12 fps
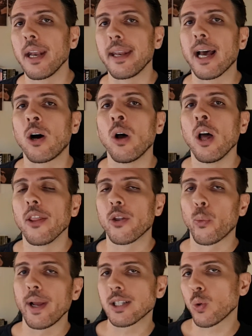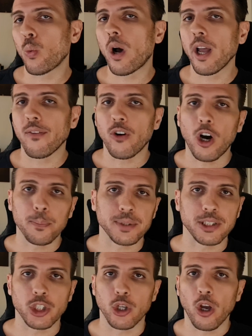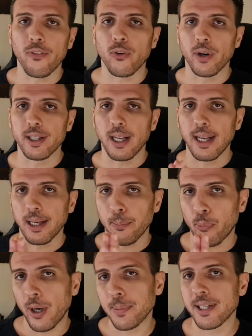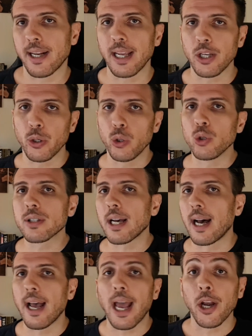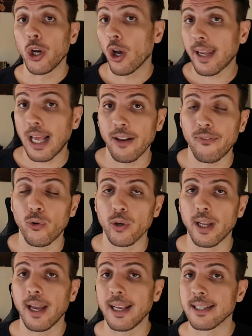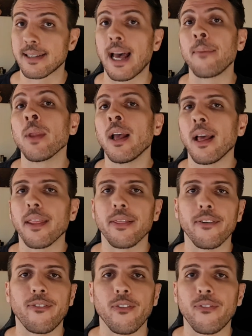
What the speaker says: Now, the reason why I've opted to go for a prep center in Utah and not California is that the